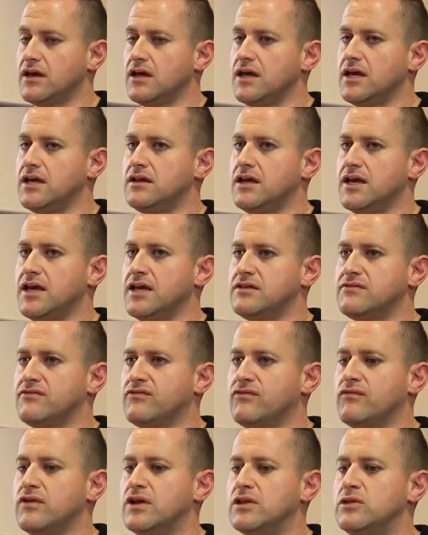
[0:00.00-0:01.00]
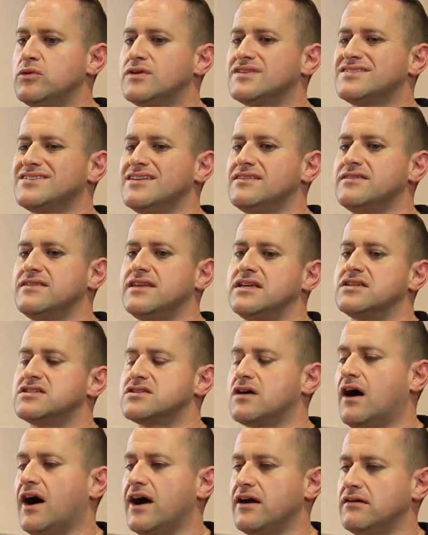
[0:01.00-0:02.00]
It looks at the
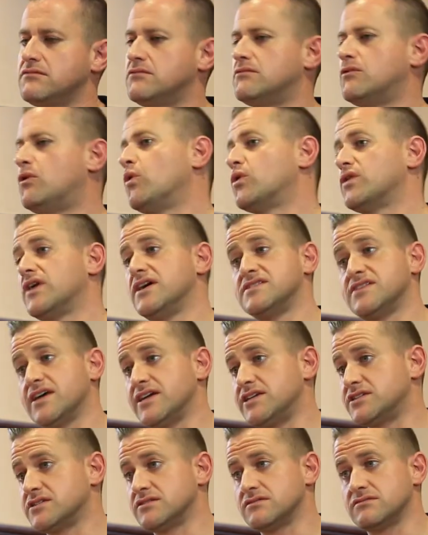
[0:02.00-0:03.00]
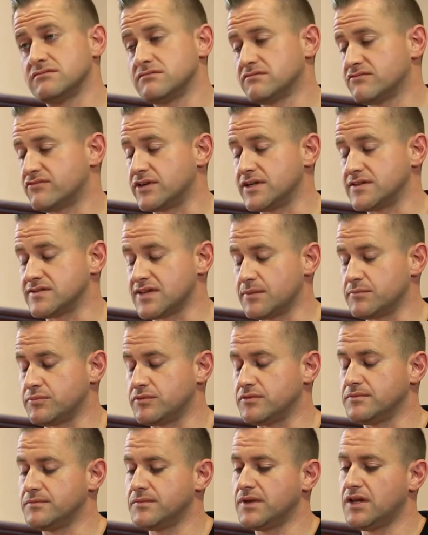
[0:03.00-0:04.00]
entire organisation, for
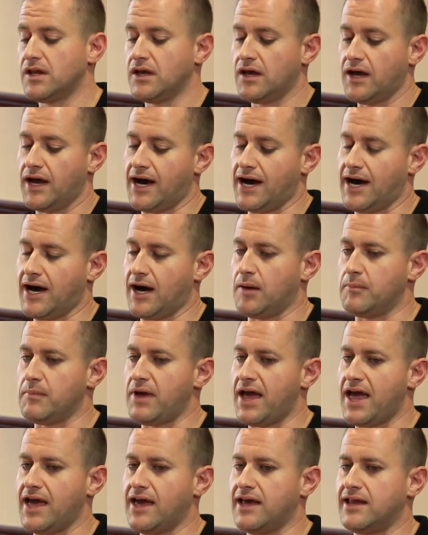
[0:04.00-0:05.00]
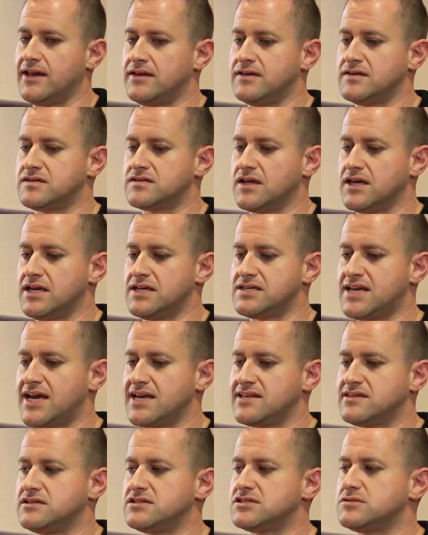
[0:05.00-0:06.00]
example. And it
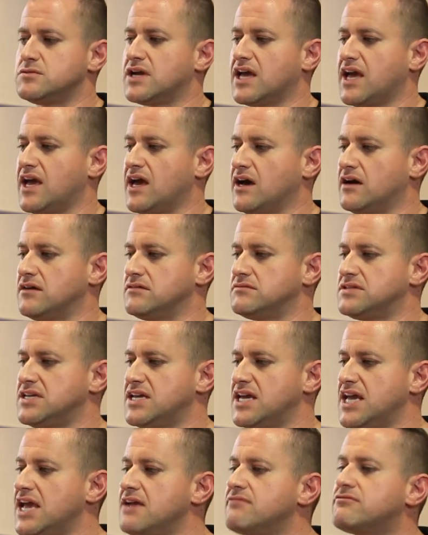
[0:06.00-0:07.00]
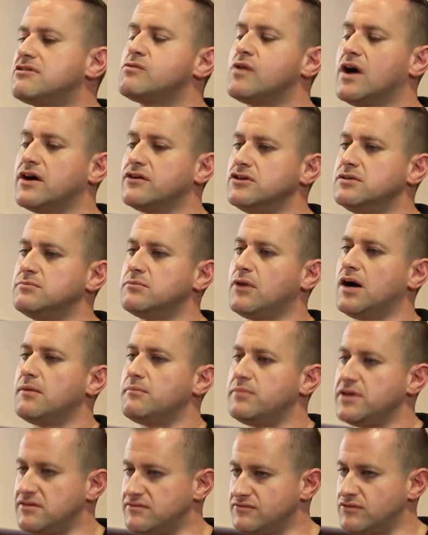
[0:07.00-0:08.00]
takes into account everyone who
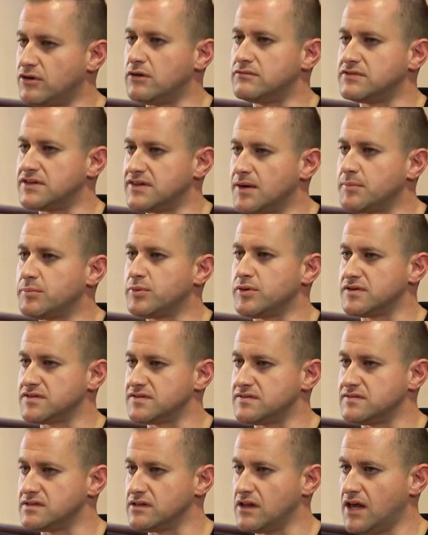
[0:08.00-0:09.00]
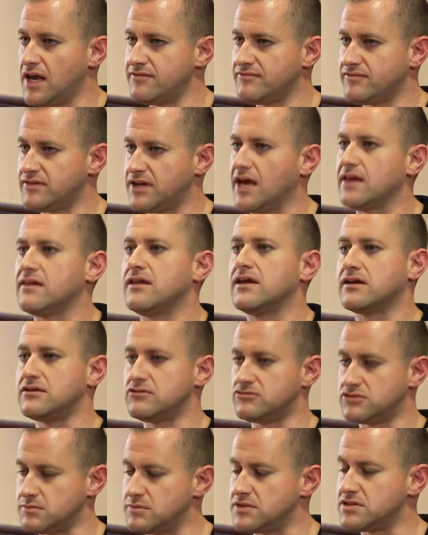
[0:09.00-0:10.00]
might be involved in that person's life and how they
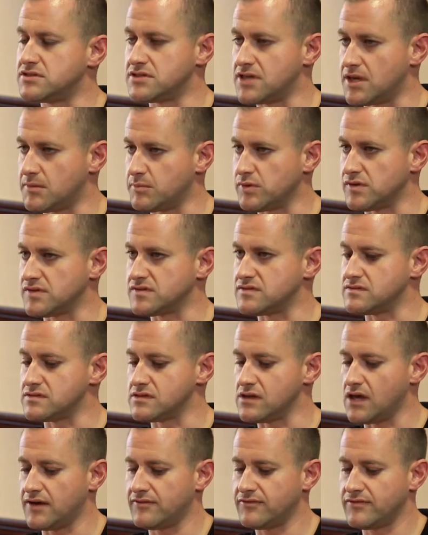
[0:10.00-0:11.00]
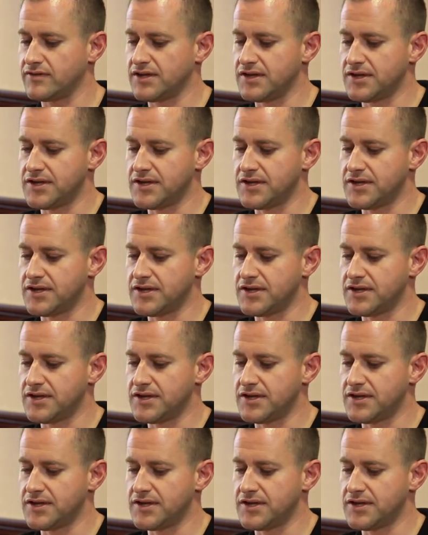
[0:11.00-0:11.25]
contribute to that person's life.